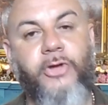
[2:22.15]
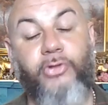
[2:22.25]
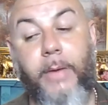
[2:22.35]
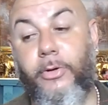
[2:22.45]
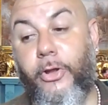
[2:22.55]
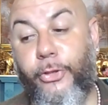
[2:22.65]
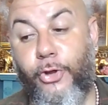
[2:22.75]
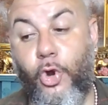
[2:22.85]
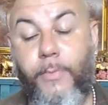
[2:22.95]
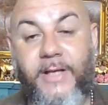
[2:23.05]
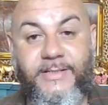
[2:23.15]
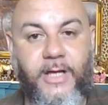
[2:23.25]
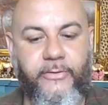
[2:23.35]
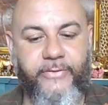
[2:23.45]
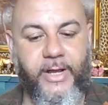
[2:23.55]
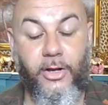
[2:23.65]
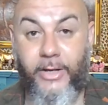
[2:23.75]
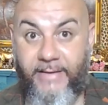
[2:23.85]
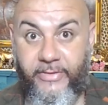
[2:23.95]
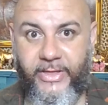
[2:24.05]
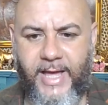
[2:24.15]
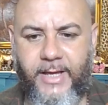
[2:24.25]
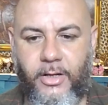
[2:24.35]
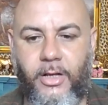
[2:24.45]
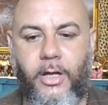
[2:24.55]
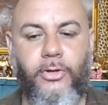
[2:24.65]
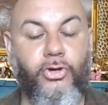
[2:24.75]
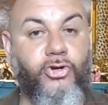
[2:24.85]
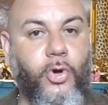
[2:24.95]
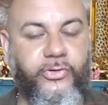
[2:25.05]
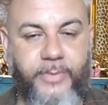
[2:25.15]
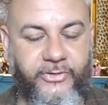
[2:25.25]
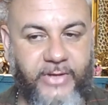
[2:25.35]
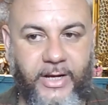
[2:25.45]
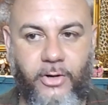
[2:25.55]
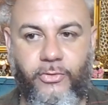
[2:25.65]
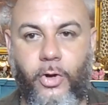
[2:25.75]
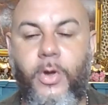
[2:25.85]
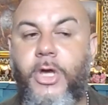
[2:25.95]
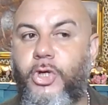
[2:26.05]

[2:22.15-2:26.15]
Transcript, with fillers: So I'm going to throw myself in, learn everything I can learn, grow as much as I can grow,